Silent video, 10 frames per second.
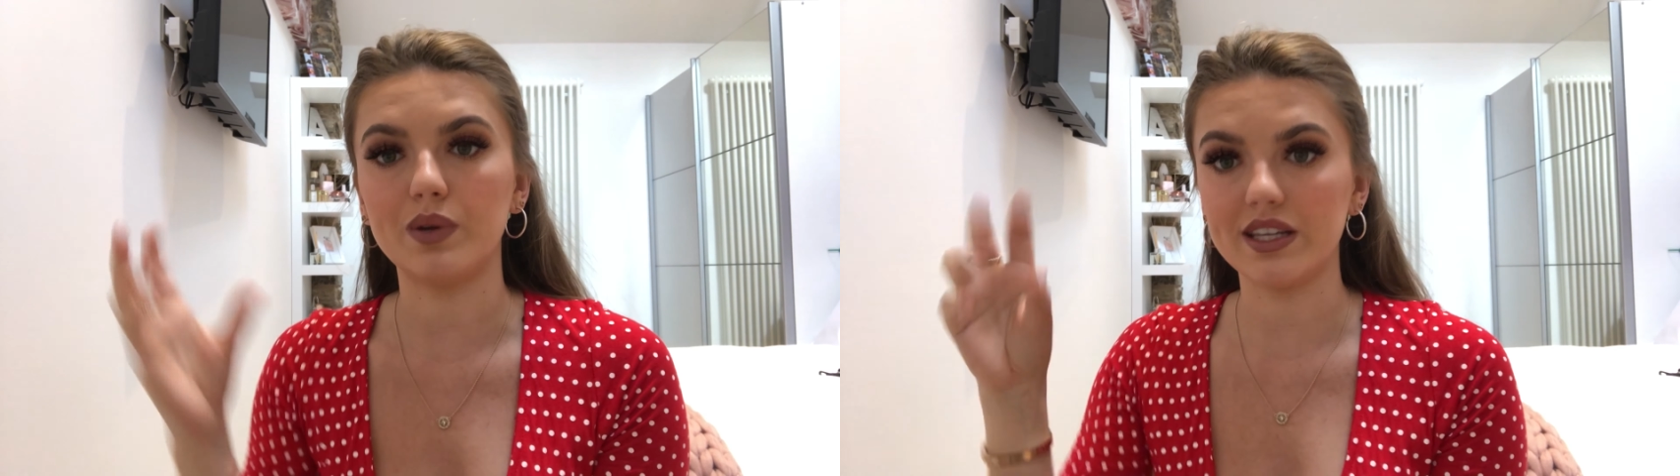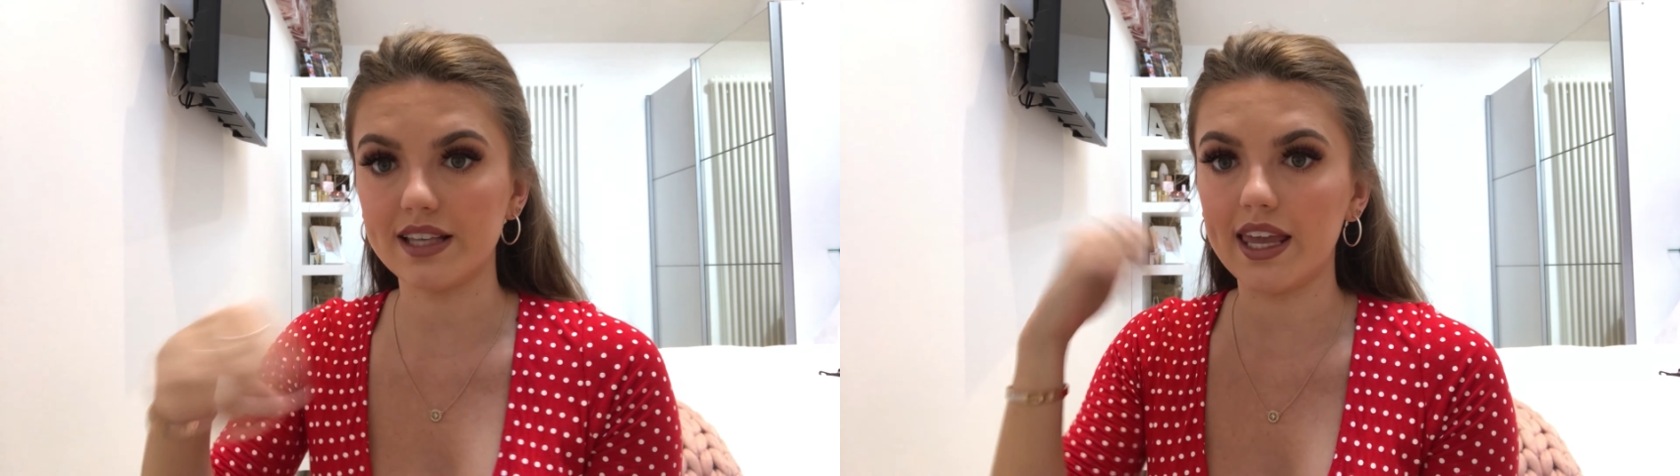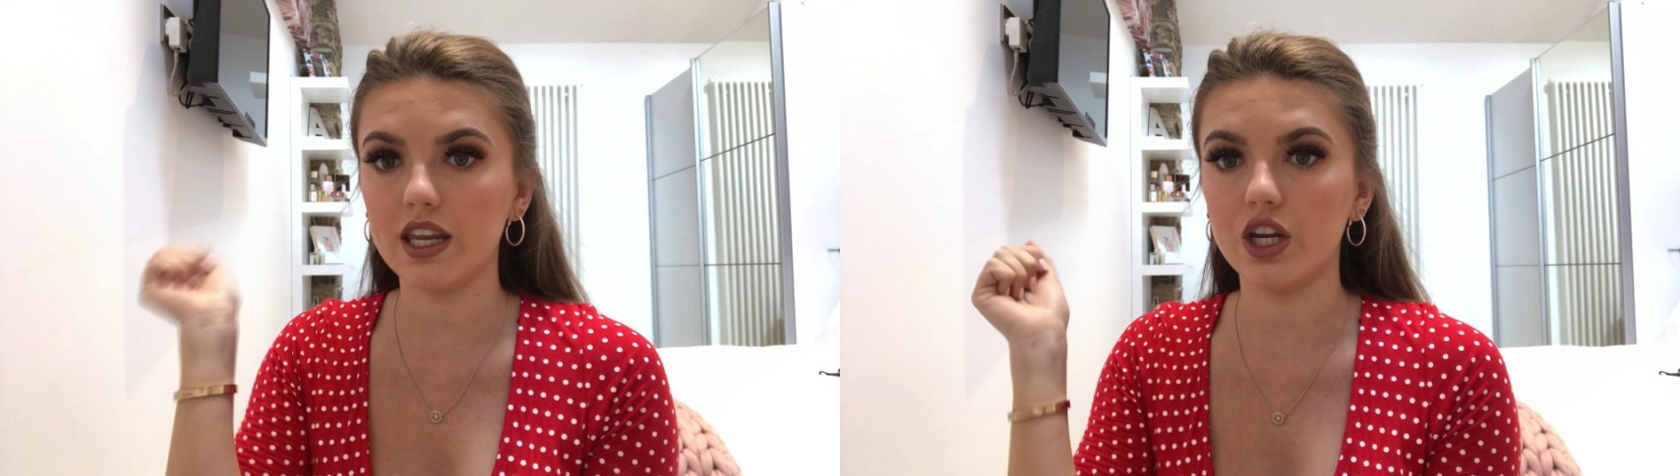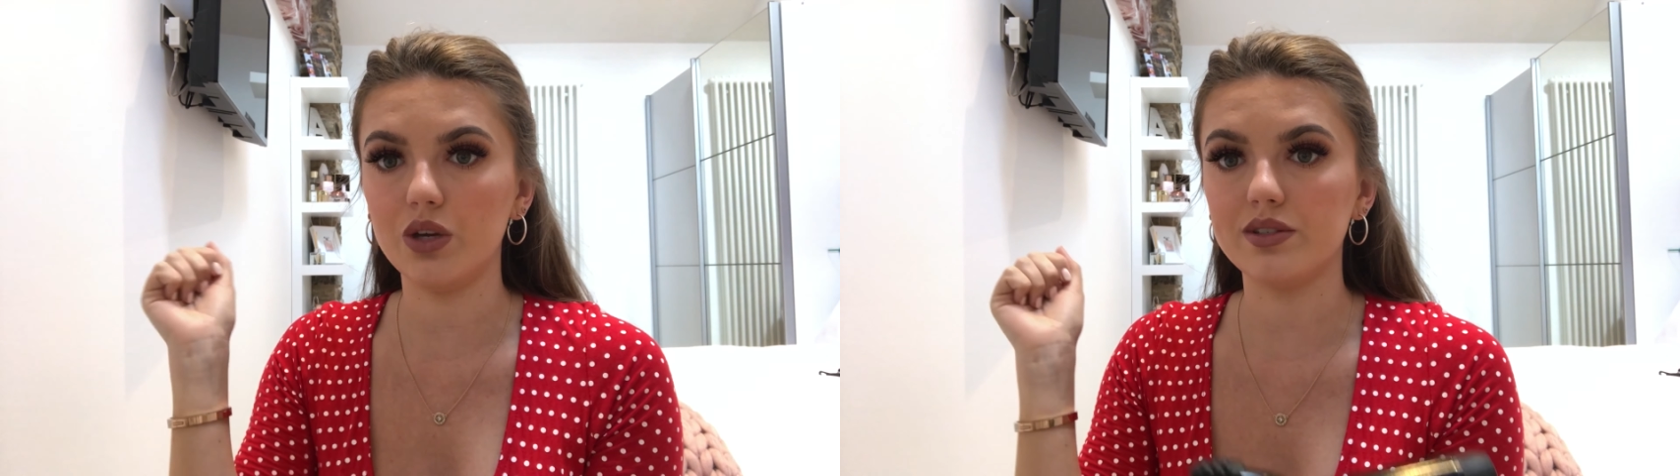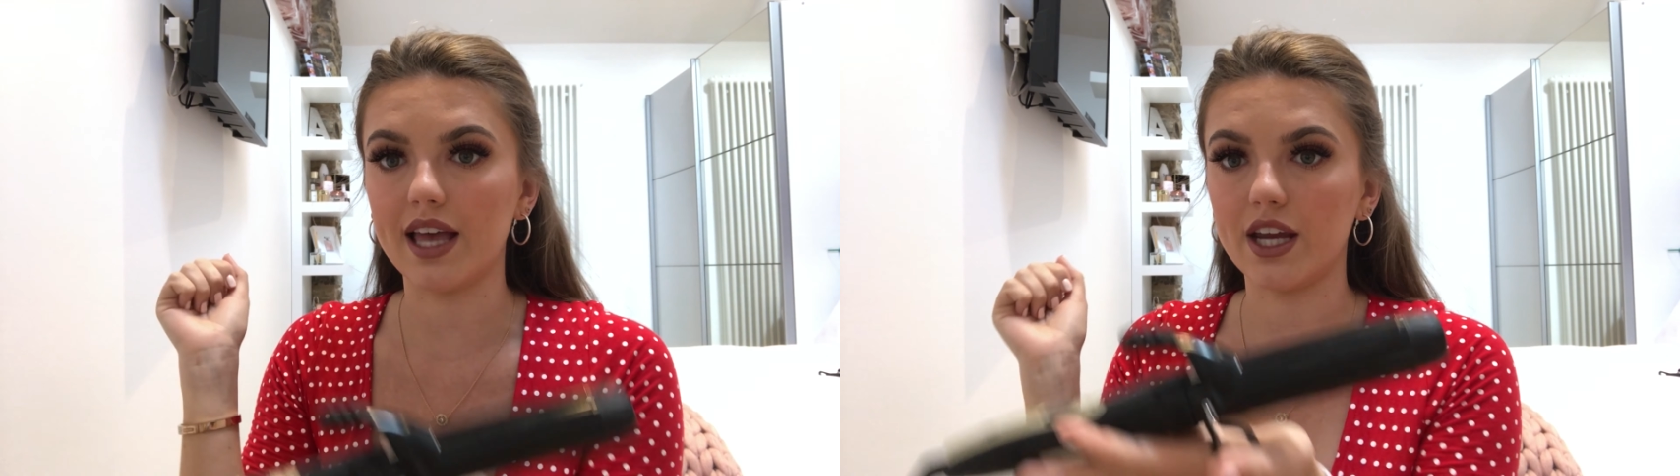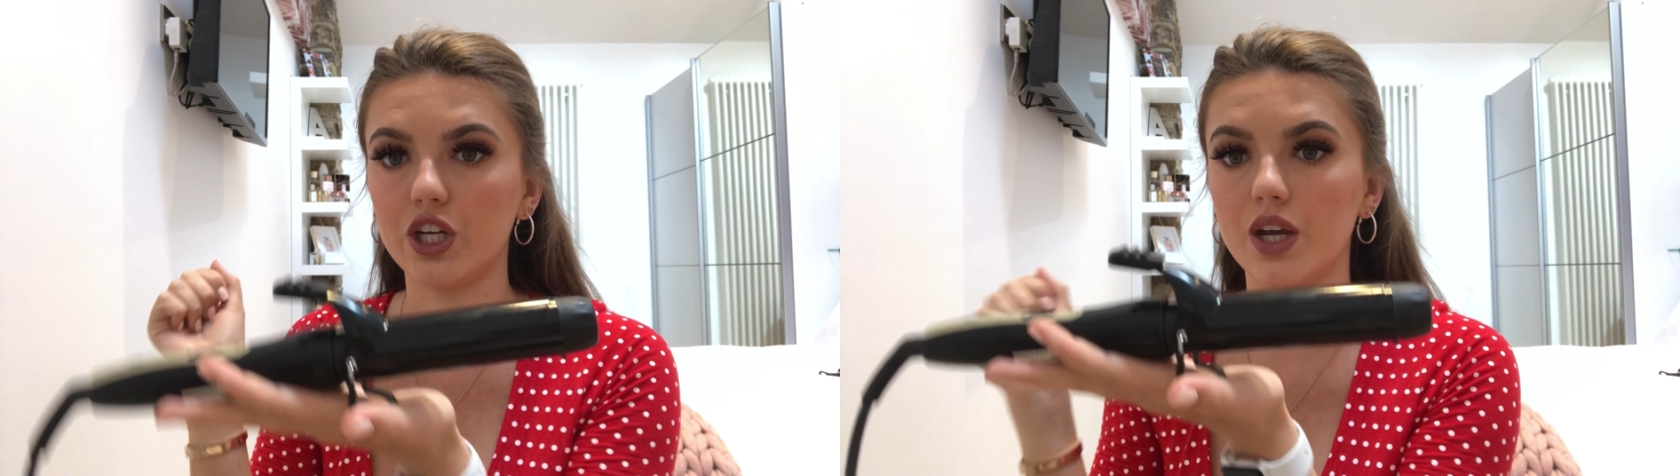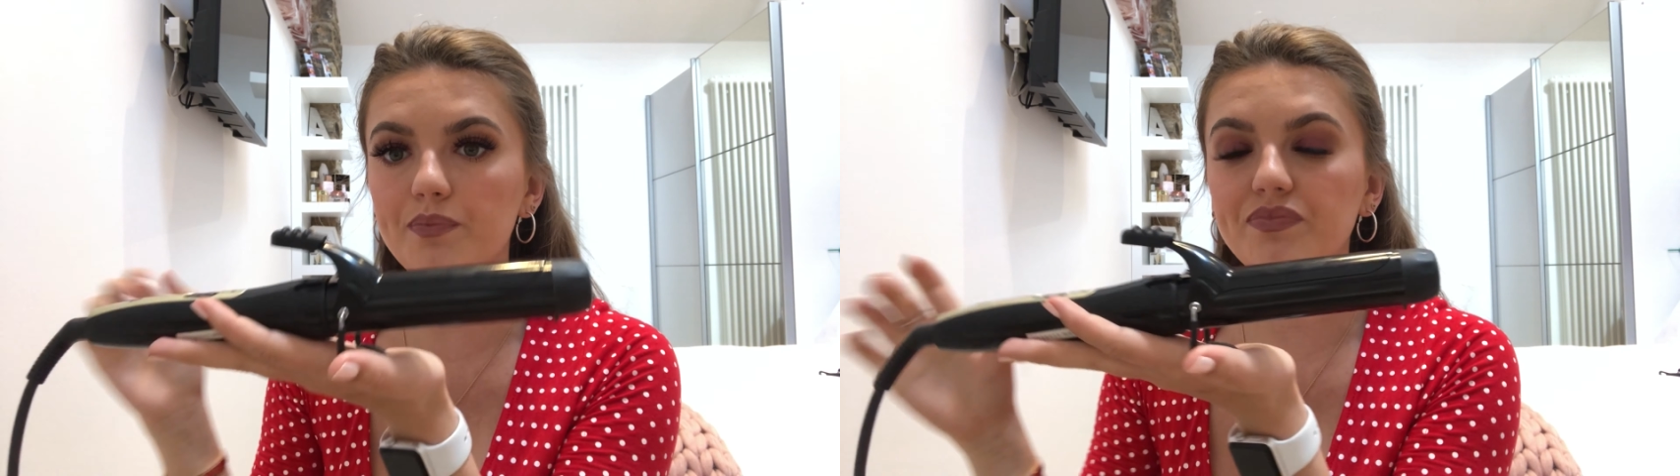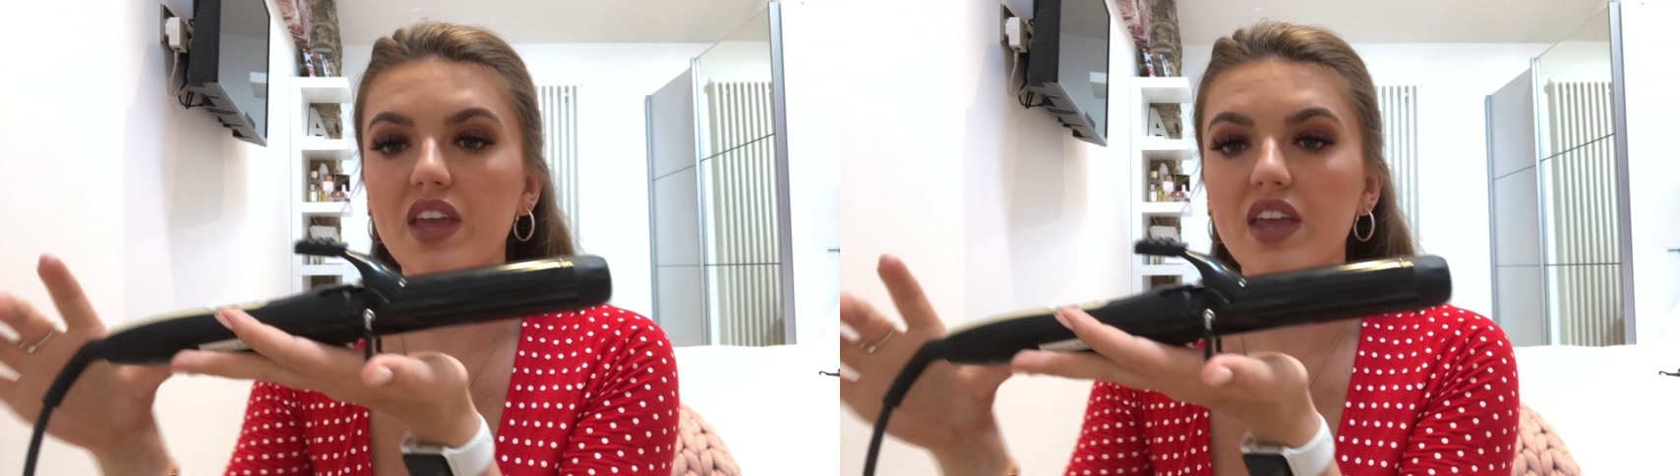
you're taking a new section,